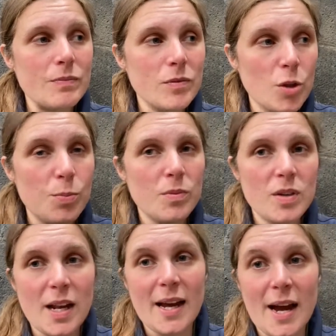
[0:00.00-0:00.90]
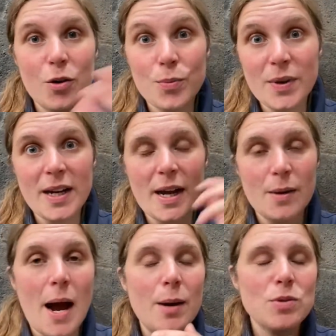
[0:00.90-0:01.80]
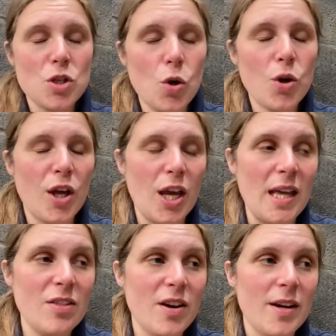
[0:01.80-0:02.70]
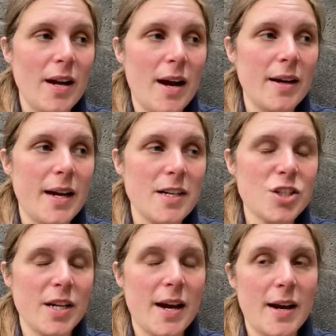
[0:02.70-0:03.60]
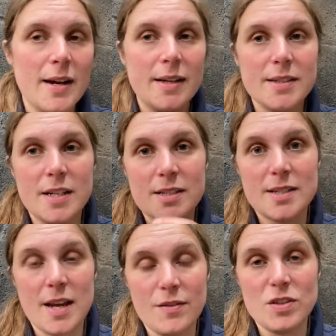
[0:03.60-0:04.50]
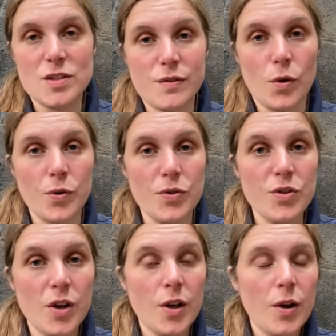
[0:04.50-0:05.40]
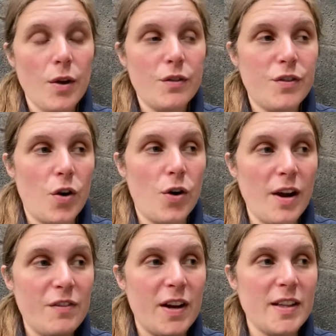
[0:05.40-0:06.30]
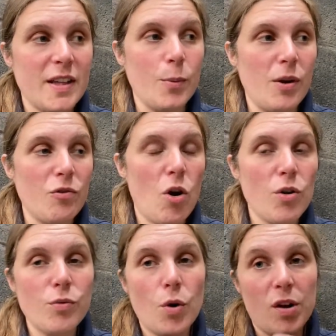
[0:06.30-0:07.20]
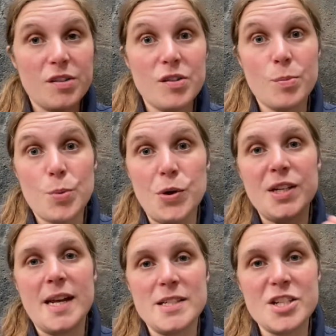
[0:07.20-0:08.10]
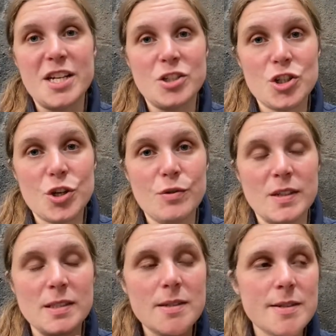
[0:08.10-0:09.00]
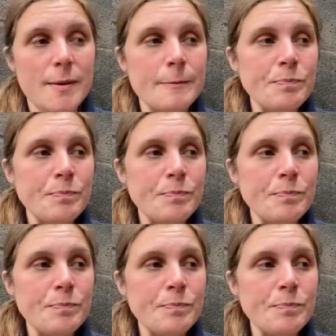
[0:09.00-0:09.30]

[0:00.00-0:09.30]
I was lucky that I'd actually had a savings fund for if anything went wrong, rather than putting it into insurance.